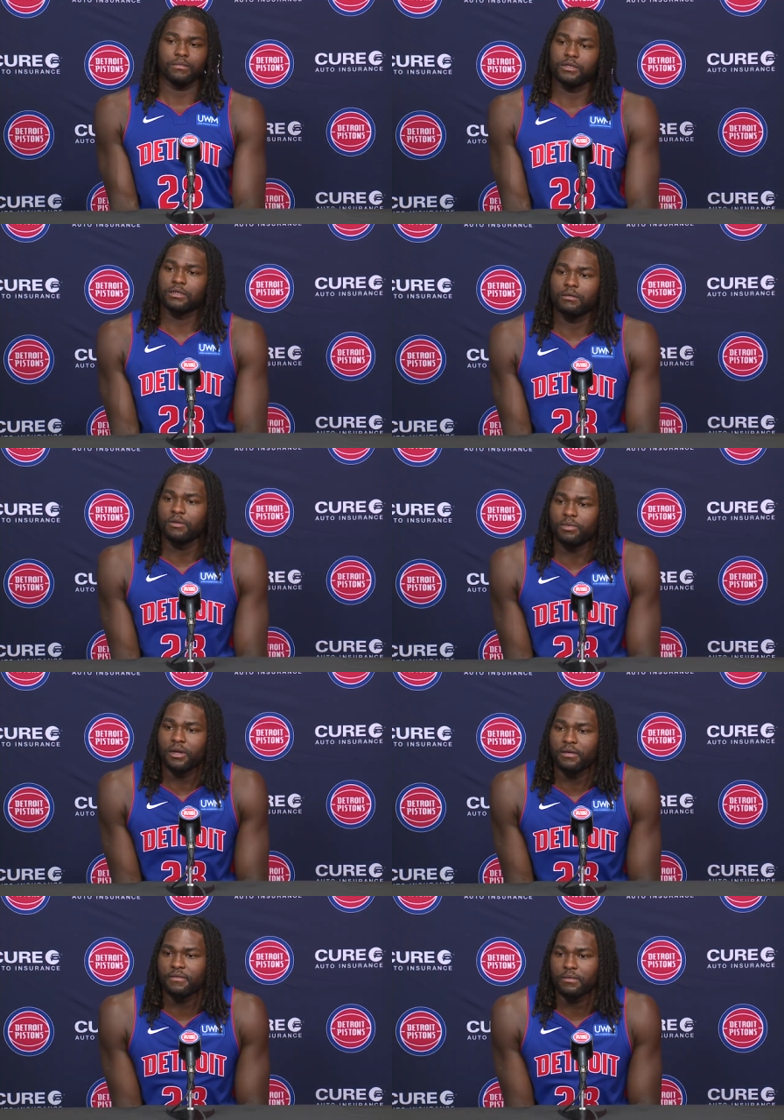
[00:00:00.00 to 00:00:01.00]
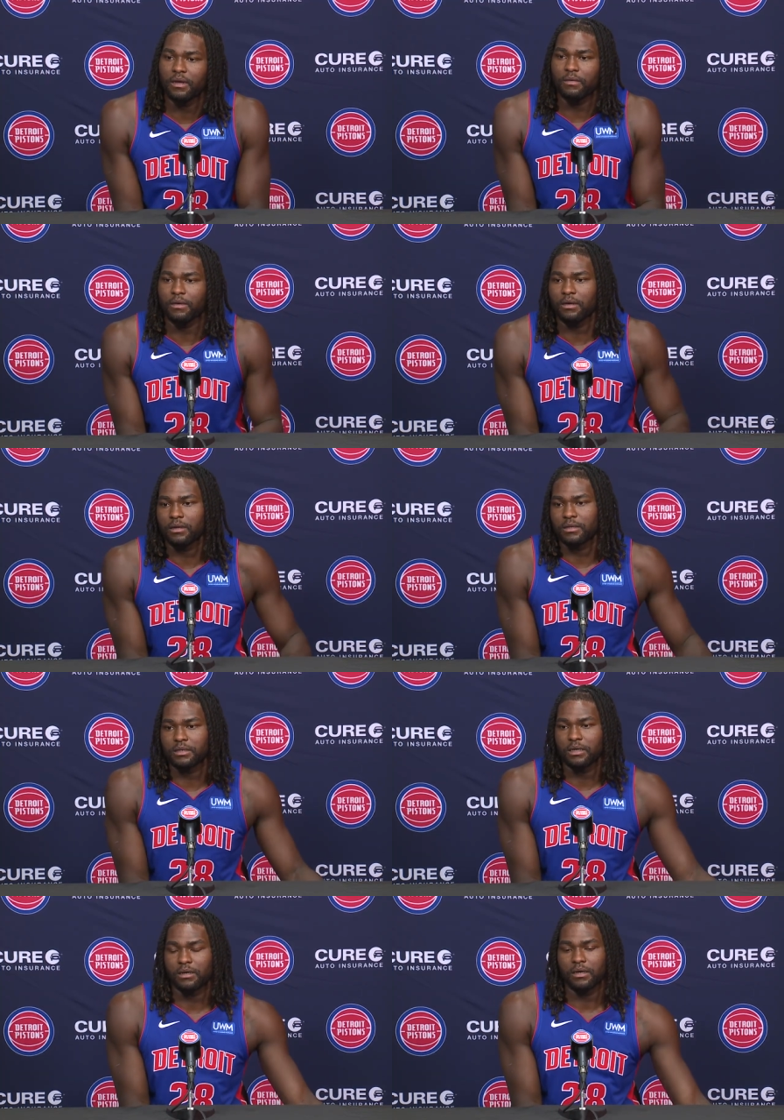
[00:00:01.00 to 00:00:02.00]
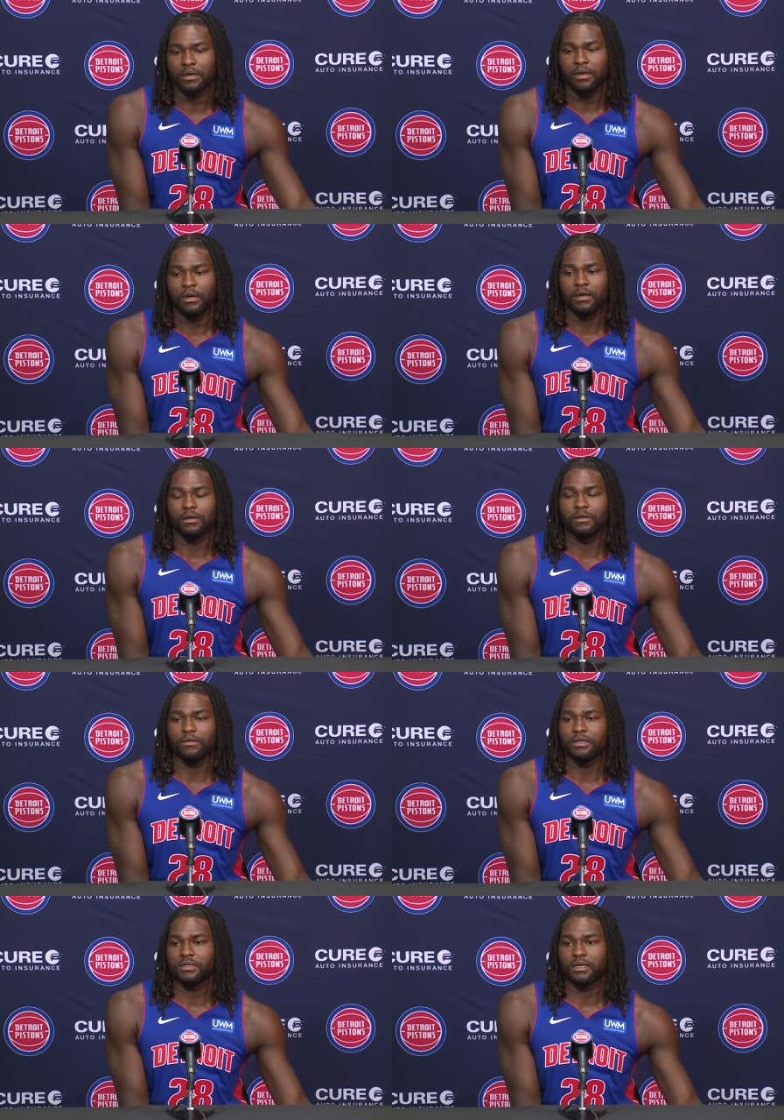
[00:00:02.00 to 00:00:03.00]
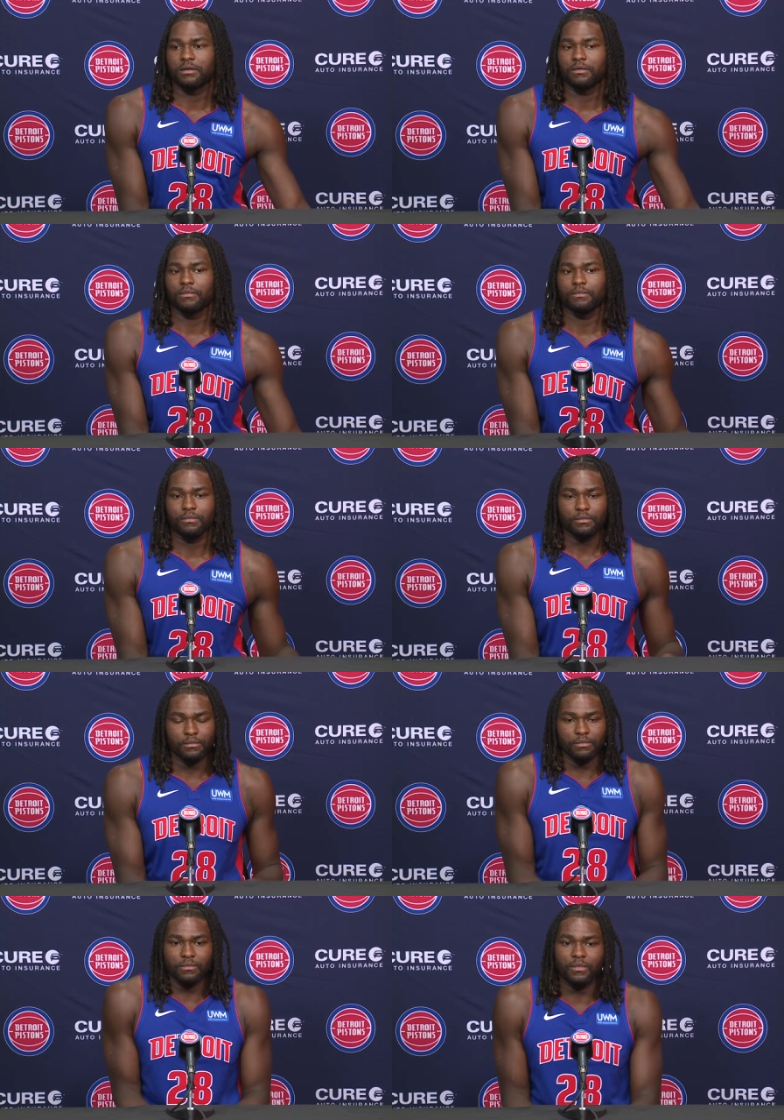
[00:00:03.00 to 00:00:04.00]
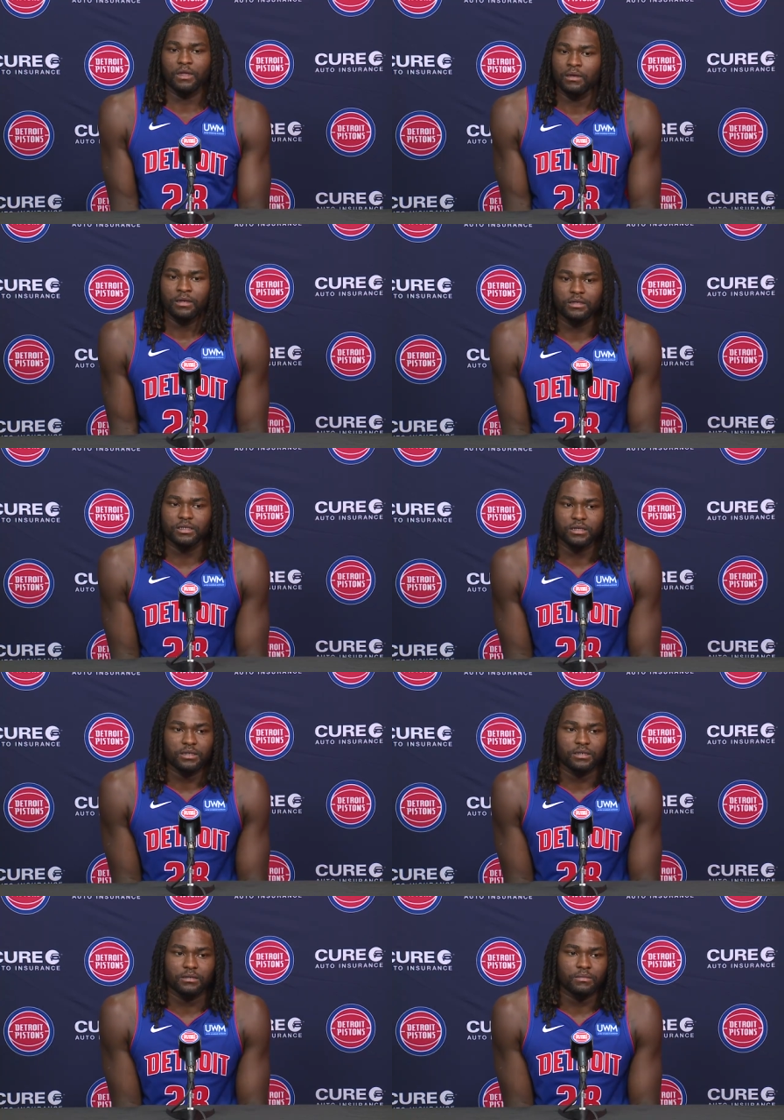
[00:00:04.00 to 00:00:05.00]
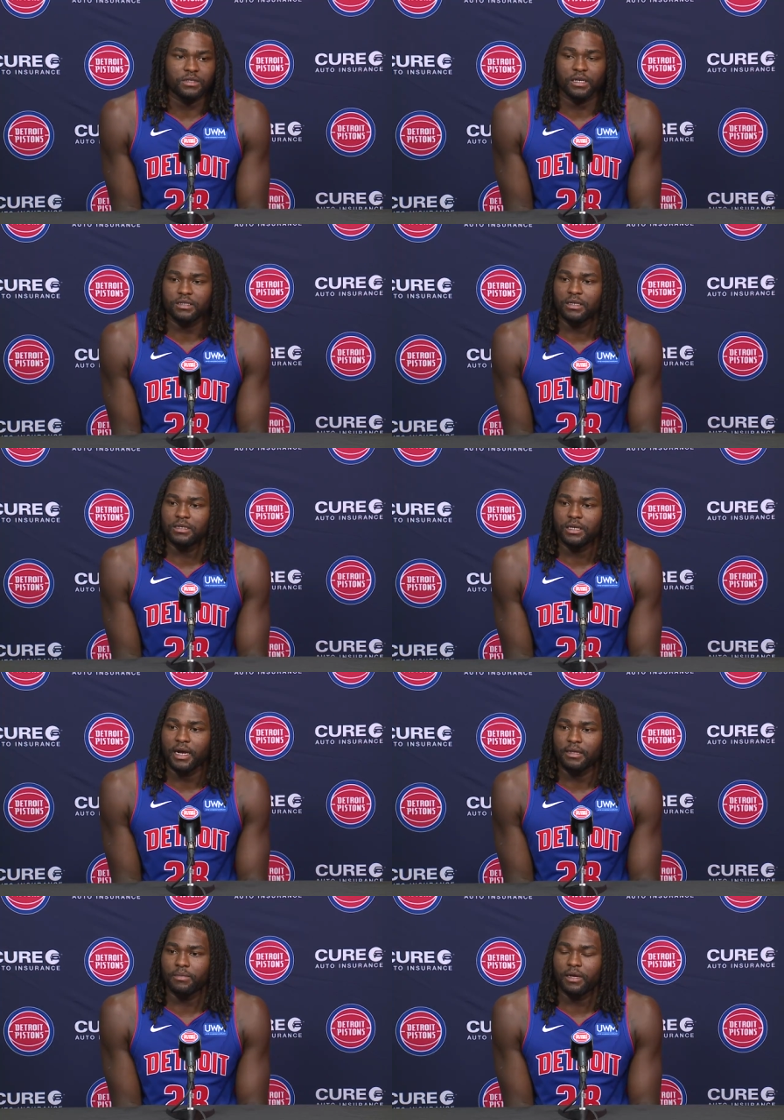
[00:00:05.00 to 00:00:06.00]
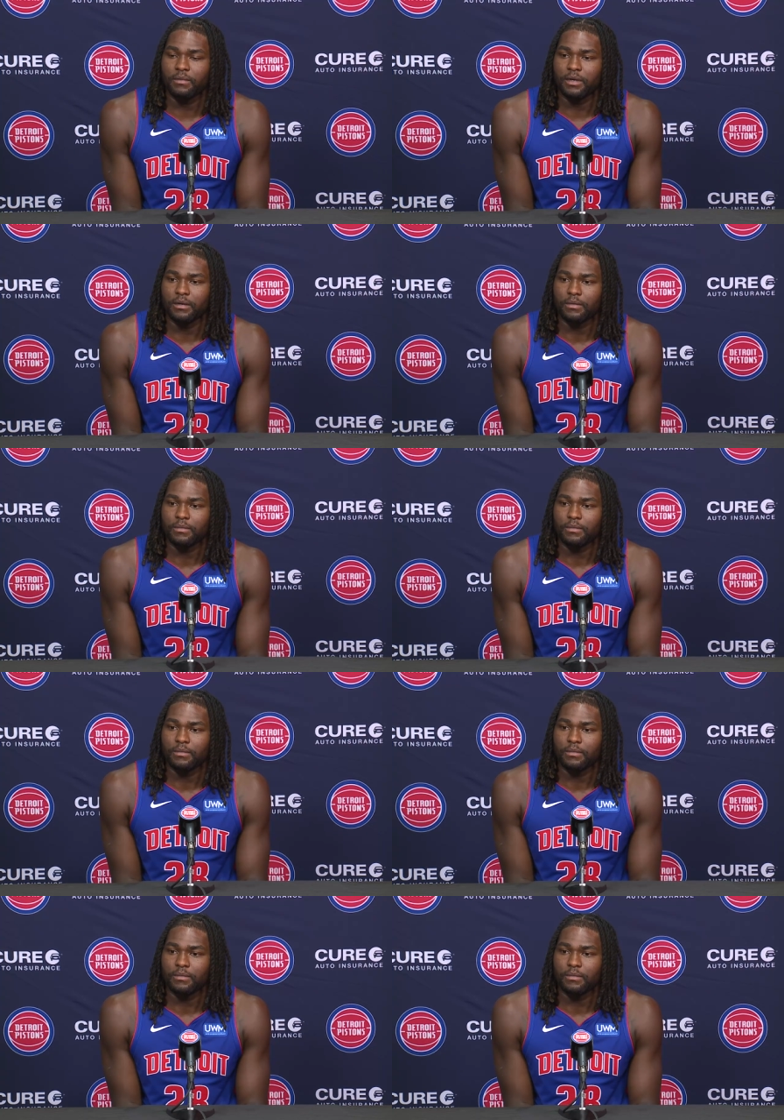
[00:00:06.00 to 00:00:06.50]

he's going to be playing from day one because, you know, he's just such an easy guy to play with.